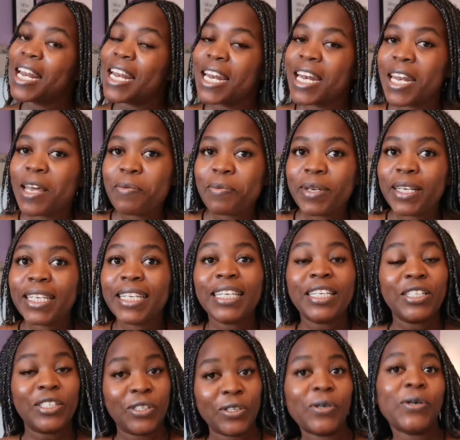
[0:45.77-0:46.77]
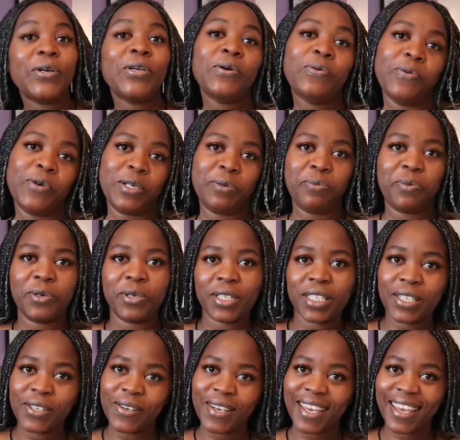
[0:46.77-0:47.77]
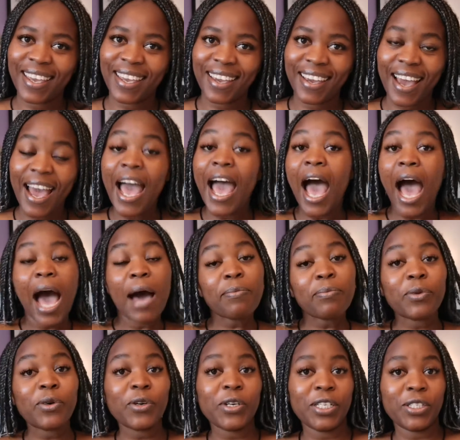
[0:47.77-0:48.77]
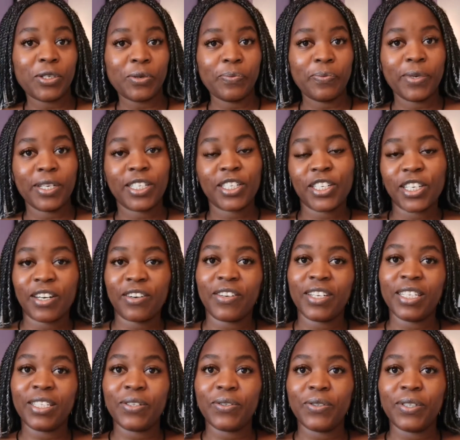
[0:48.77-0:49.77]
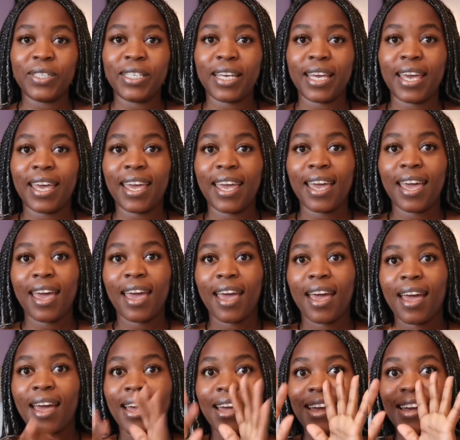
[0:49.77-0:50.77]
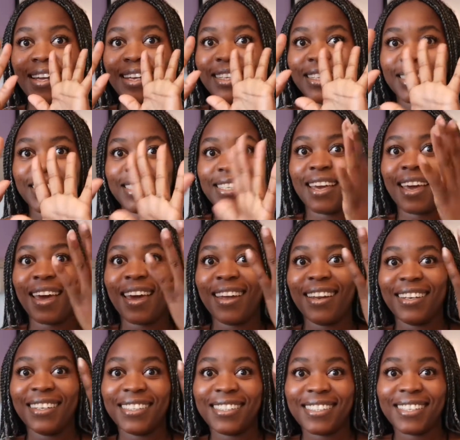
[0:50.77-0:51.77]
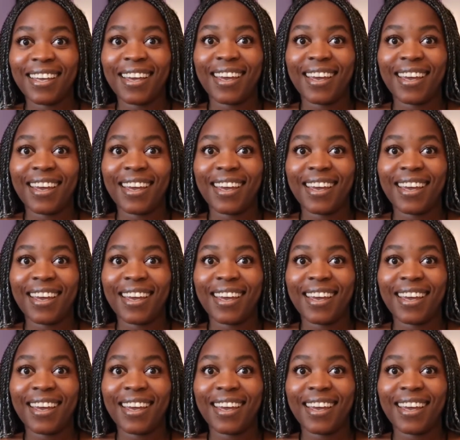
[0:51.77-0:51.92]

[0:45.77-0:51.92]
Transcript: Let me show you what brought you here. I'm going to be sharing today 10